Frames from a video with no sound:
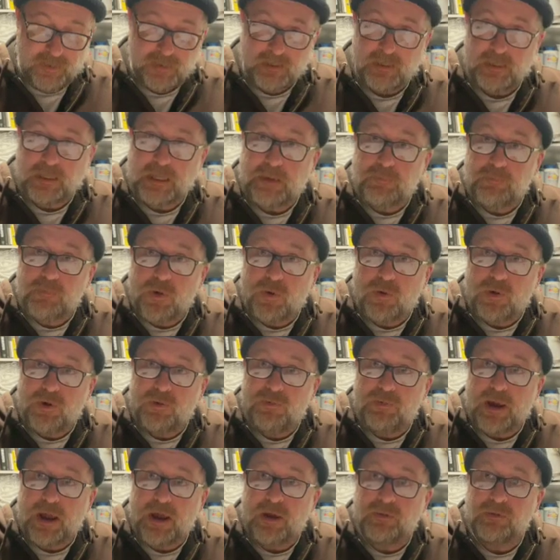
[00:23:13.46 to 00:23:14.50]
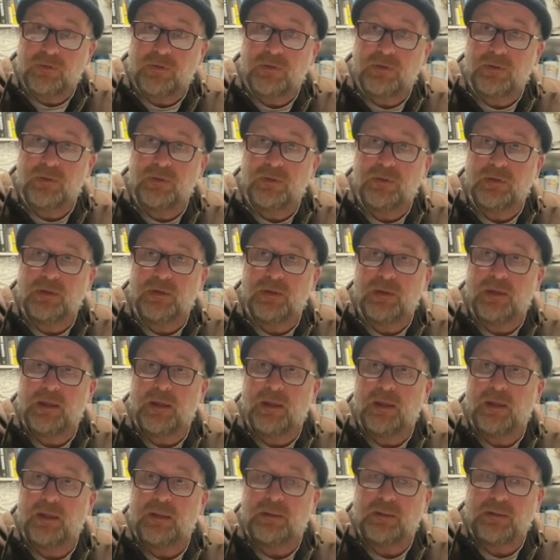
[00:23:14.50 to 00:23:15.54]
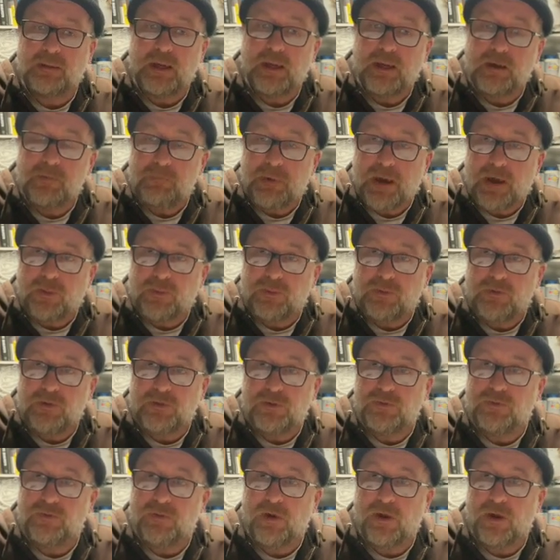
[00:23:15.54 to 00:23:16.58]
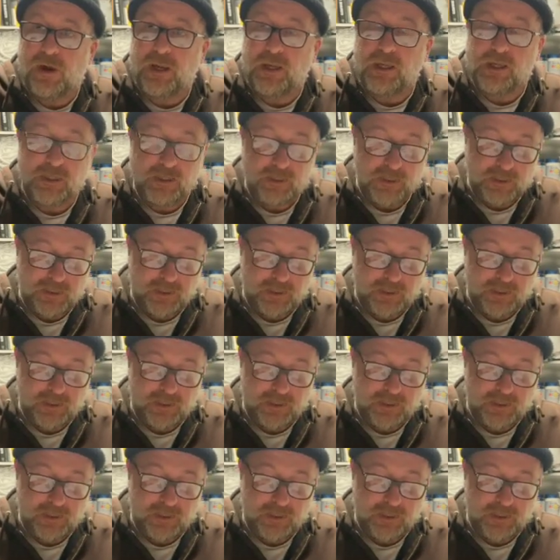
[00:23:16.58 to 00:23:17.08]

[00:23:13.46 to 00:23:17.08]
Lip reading: Keep going around. Think about your drawing.